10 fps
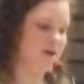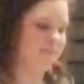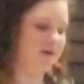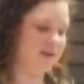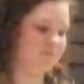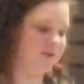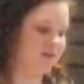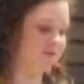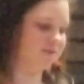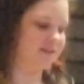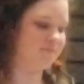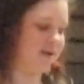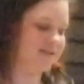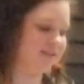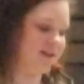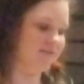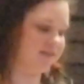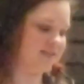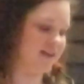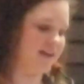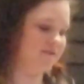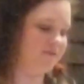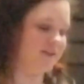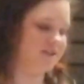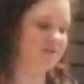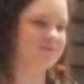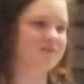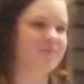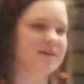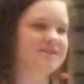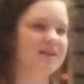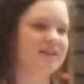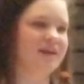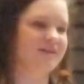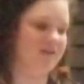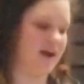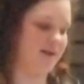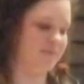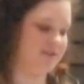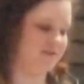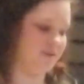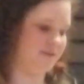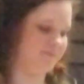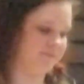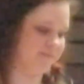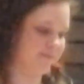meeting Pearl was the best day of his life, and she was the best thing that ever happened to him.